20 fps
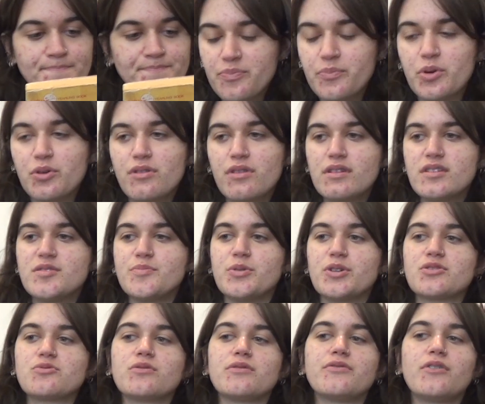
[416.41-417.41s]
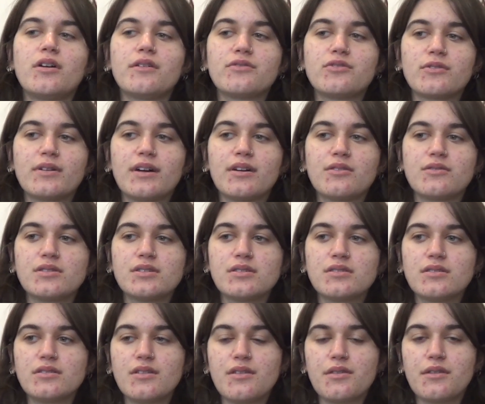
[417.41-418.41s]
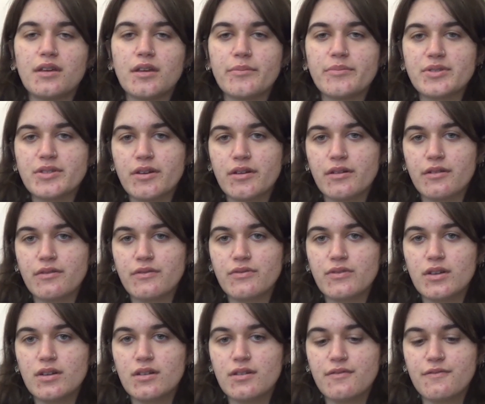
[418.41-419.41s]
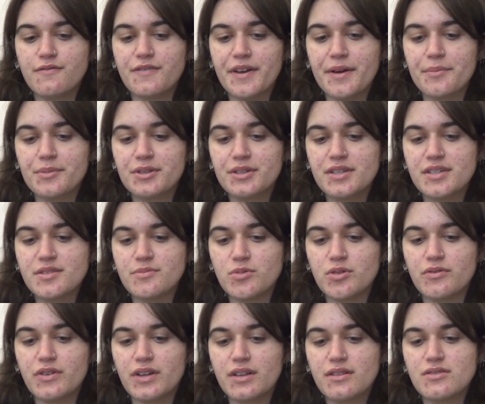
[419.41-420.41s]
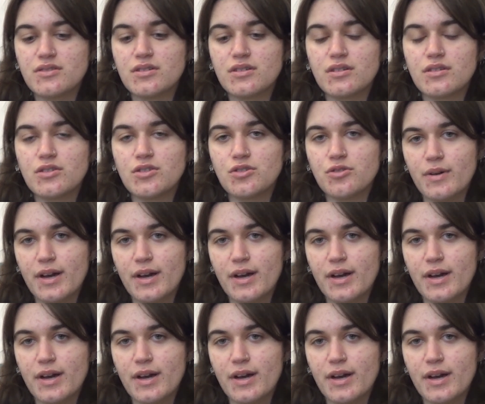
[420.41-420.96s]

Both of these books revolve around themes of families moving to new